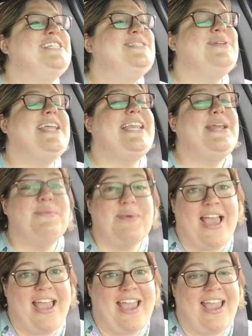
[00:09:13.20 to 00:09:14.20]
So
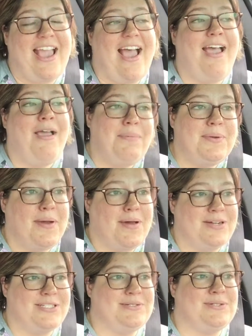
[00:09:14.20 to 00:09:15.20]
anyway, I hope you
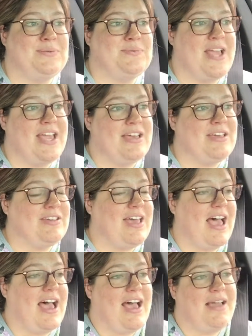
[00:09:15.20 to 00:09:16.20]
all are doing
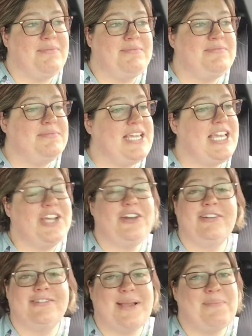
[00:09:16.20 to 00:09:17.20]
well. I'm
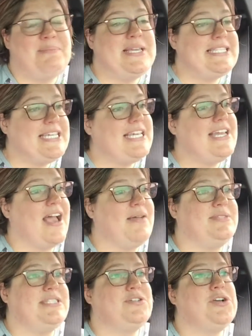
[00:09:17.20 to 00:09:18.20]
here, I'm busy,
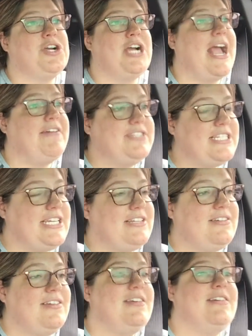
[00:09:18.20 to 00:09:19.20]
I'm still
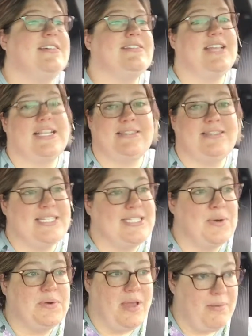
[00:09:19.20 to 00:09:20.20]
crafting because this
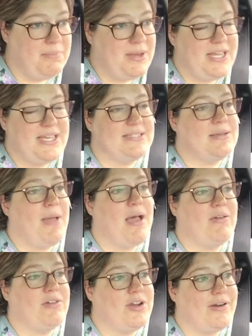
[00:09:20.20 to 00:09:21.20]
whole company is
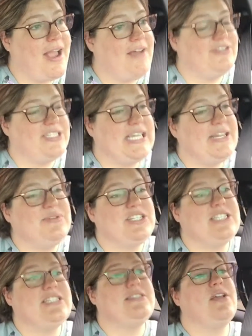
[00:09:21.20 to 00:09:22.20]
about crafting,
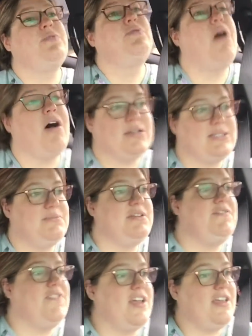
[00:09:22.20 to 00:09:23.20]
which is so awesome
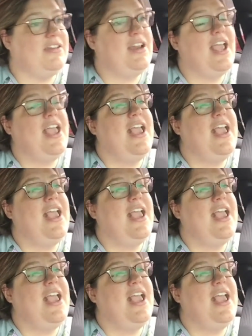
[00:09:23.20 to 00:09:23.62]
and fun.